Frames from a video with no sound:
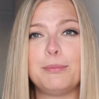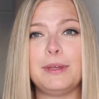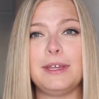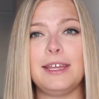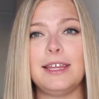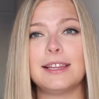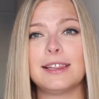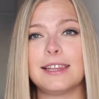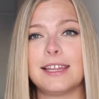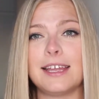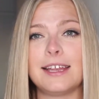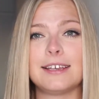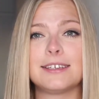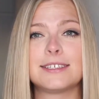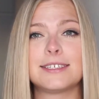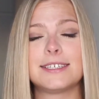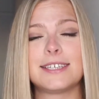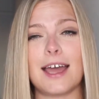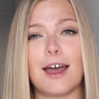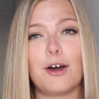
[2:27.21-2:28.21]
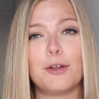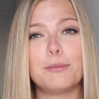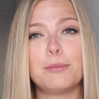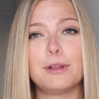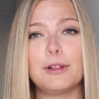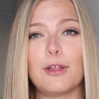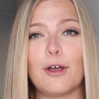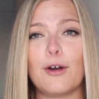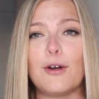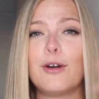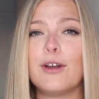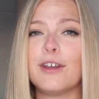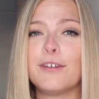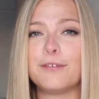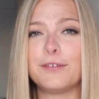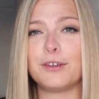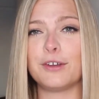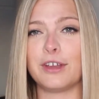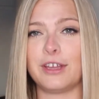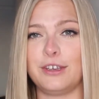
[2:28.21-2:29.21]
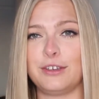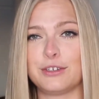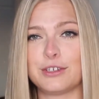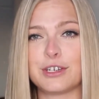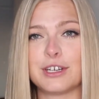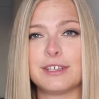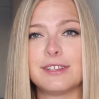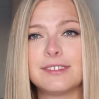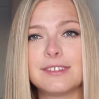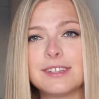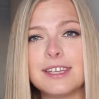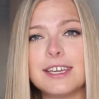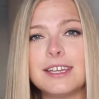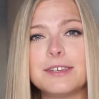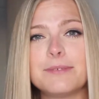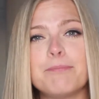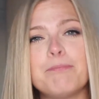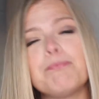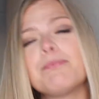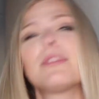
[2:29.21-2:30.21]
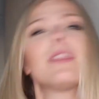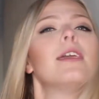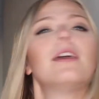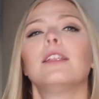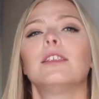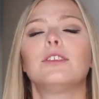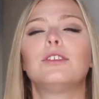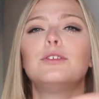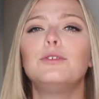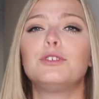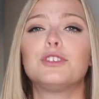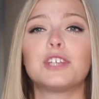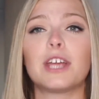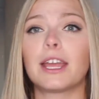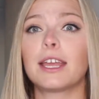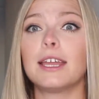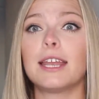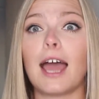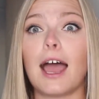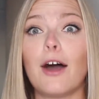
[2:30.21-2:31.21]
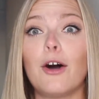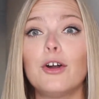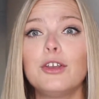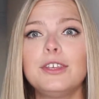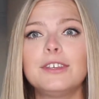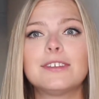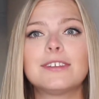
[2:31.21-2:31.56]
be linked down below if you're interested to check it out.